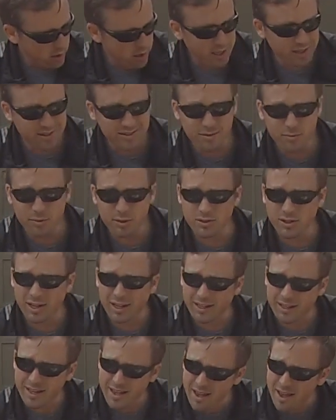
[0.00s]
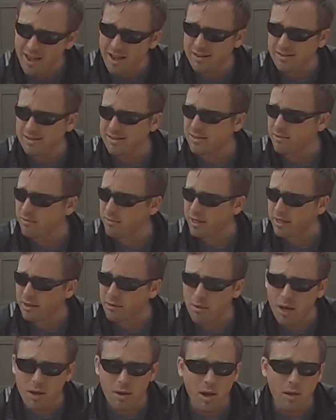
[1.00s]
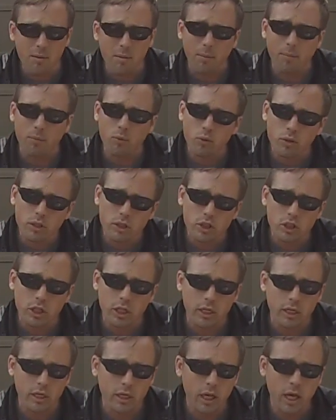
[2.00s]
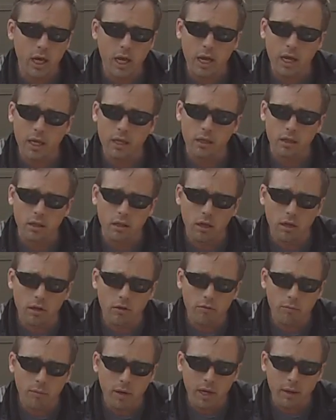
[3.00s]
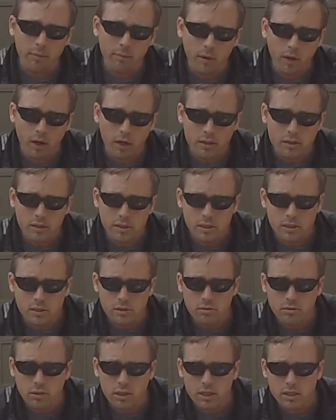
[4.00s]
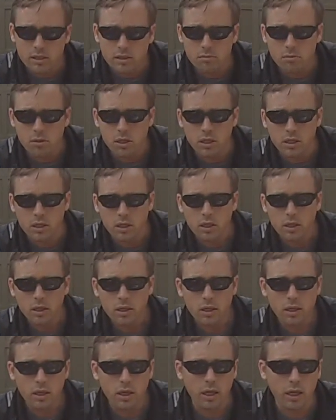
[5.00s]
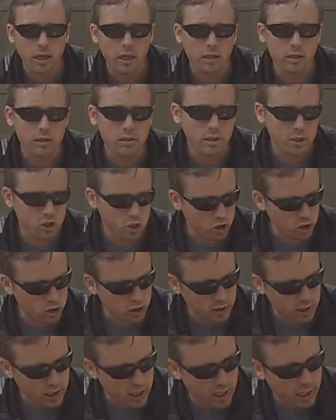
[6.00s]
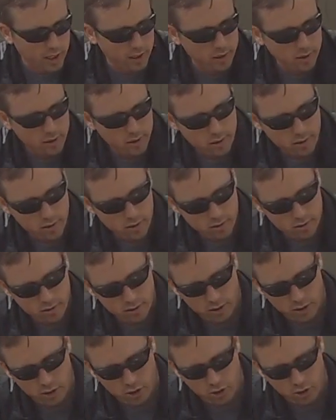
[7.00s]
And somebody's like, yes. I'm like, I'm appreciated. I love my boss. He's so nice to me and such a good guy. You